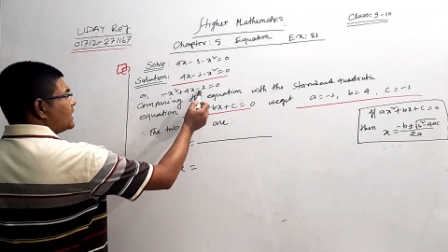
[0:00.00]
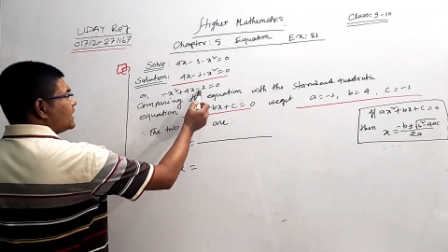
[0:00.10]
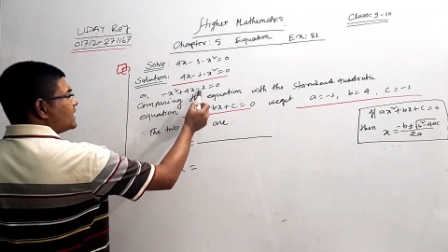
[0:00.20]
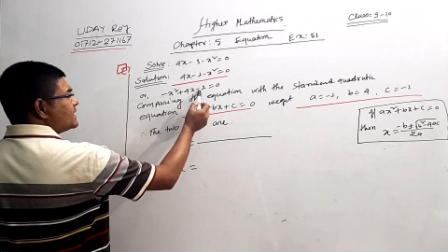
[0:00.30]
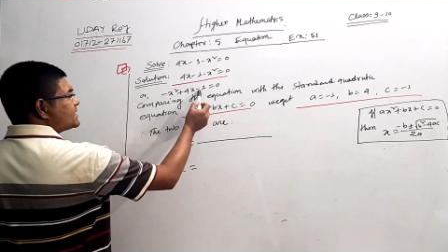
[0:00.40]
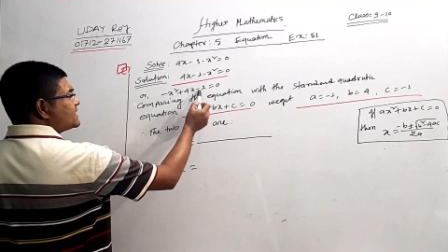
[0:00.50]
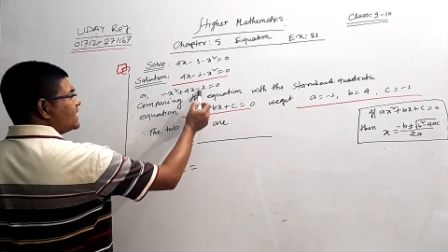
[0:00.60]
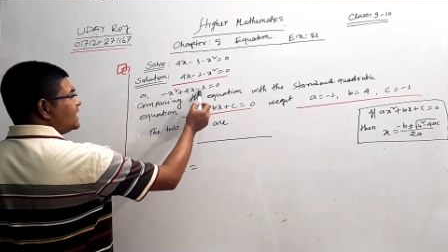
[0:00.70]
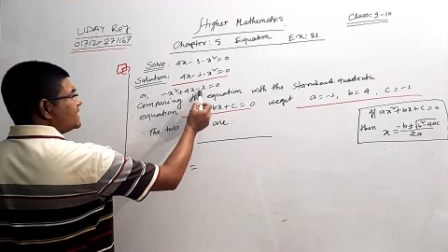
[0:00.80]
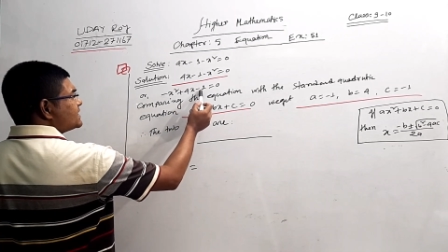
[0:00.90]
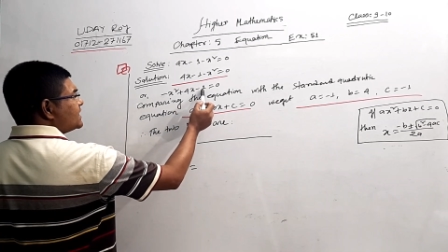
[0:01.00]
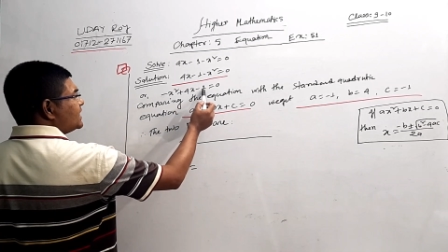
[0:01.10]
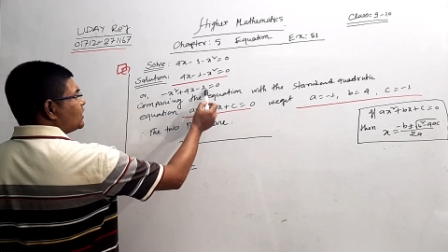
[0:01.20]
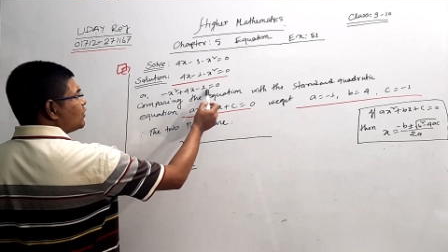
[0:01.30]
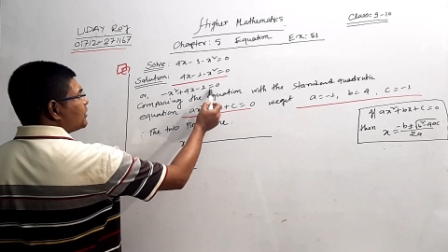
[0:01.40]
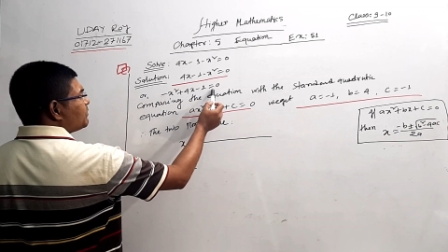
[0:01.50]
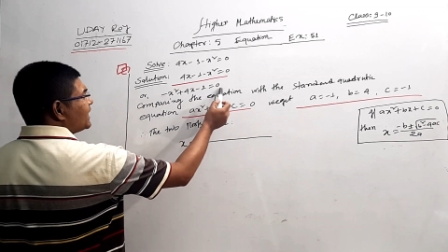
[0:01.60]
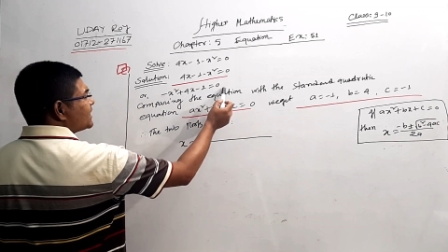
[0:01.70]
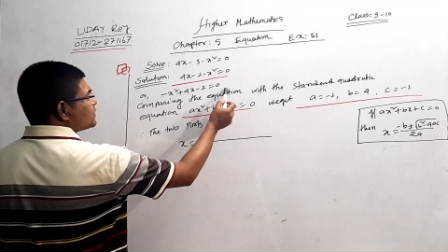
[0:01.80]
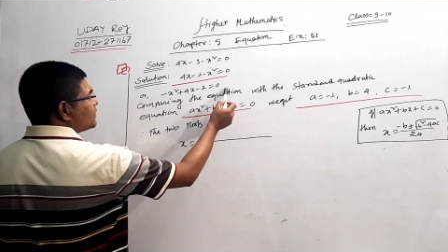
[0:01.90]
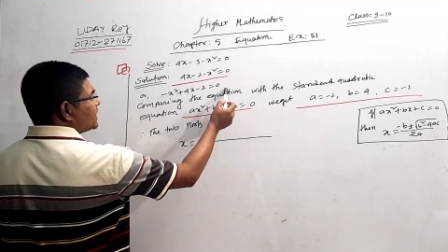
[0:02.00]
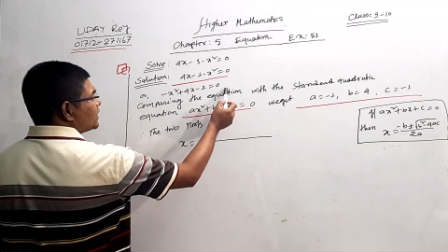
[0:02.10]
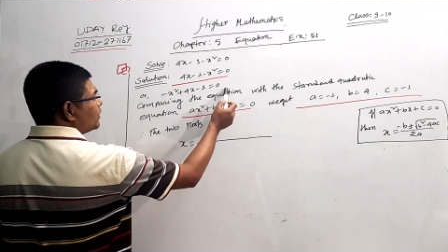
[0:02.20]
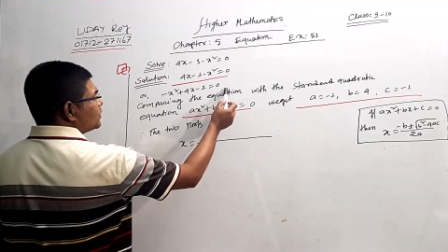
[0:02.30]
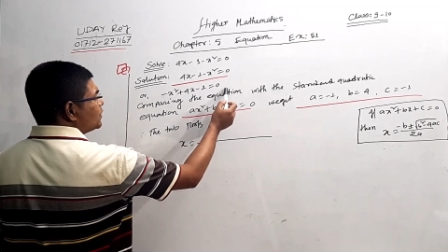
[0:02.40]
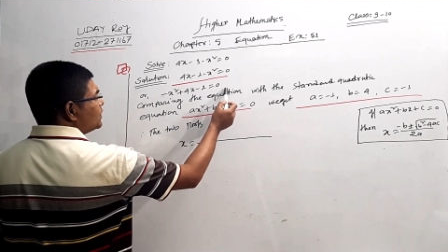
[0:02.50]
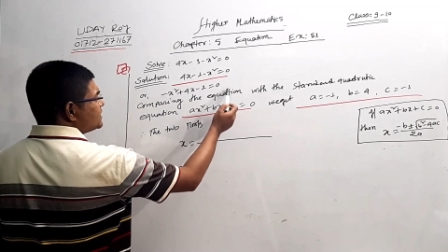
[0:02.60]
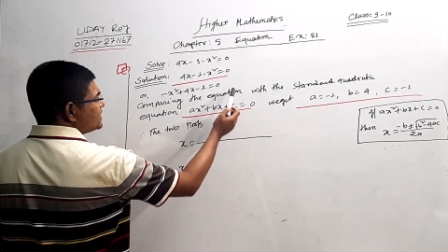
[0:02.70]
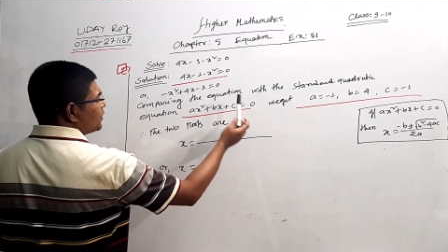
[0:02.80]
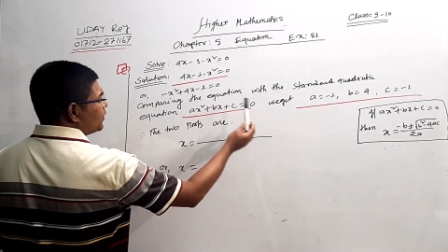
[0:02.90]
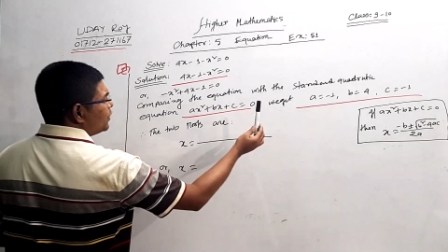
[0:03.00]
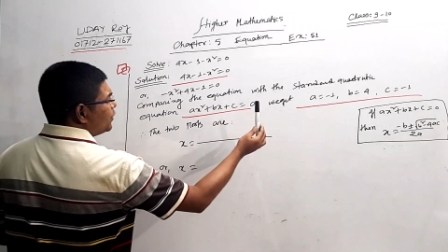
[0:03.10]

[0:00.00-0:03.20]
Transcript: Here is c equal minus 1 equal to 0.